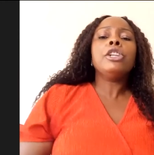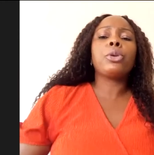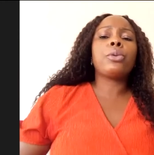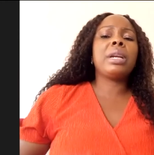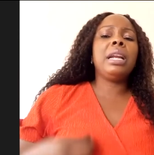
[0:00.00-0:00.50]

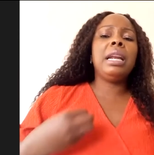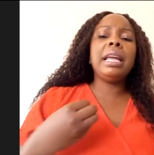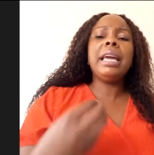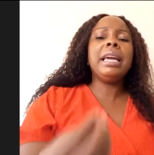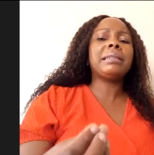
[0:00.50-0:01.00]
to
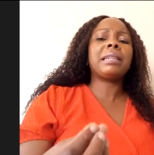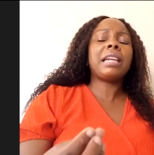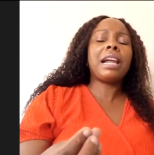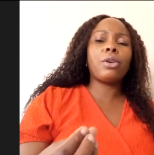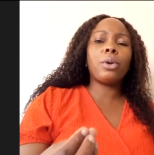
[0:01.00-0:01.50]
release
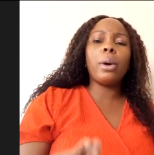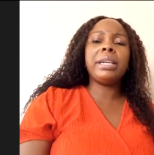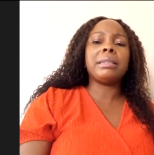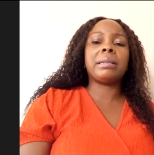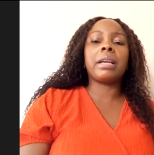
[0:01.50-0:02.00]
an
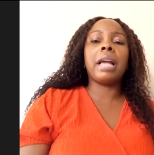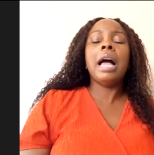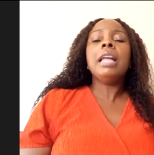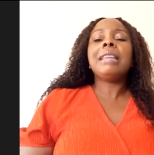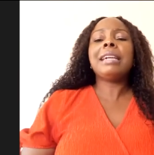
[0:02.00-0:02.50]
anointing
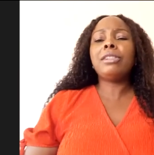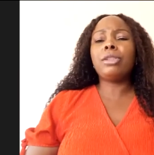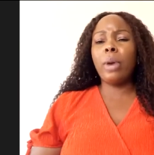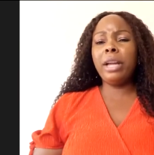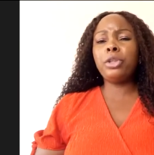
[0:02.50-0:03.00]
that
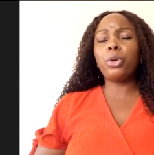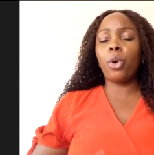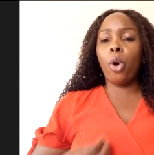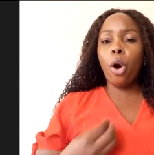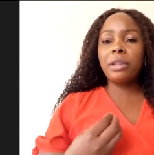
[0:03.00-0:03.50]
is going to
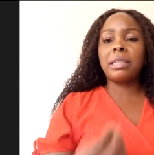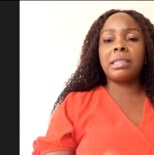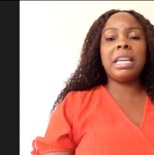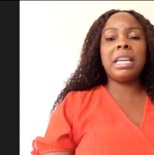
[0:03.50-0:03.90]
cause